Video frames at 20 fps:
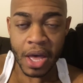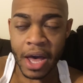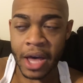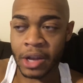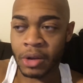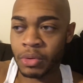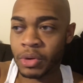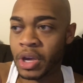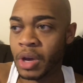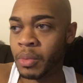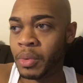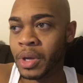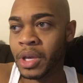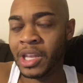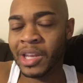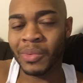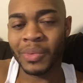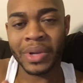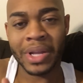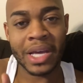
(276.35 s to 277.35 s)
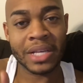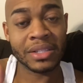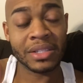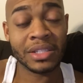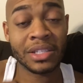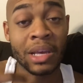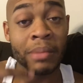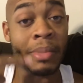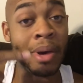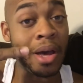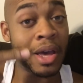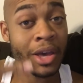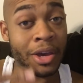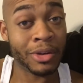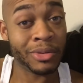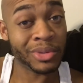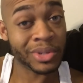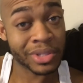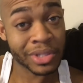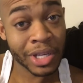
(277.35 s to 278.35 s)
I don't care what anyone has to say about
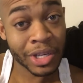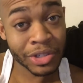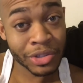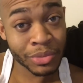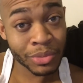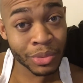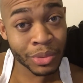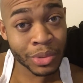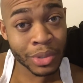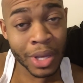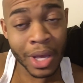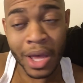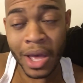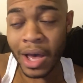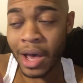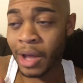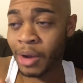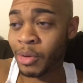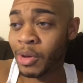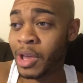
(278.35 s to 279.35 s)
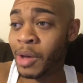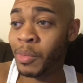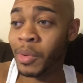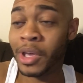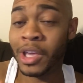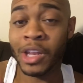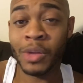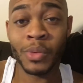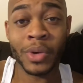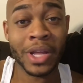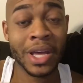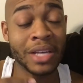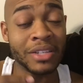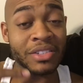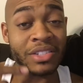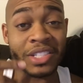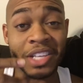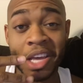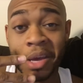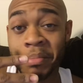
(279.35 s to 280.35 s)
heterosexuals. I don't care what anyone has
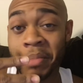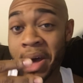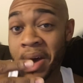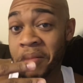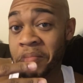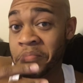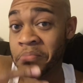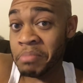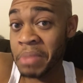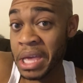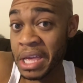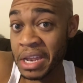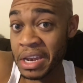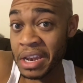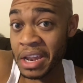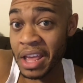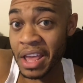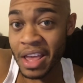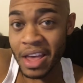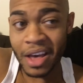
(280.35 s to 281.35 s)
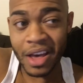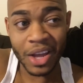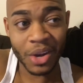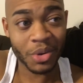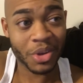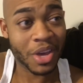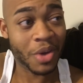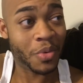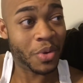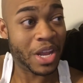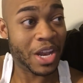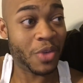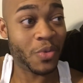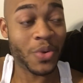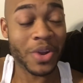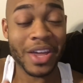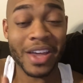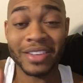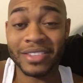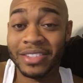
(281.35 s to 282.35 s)
to say about men. I don't care what
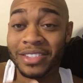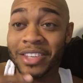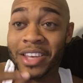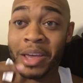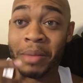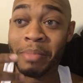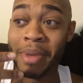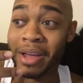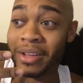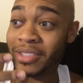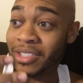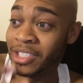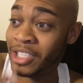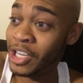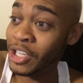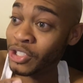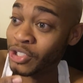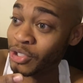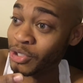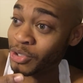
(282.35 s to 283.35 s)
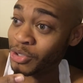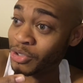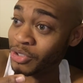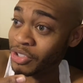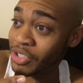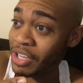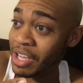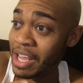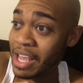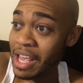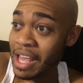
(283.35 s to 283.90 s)
anyone has to say about teachers.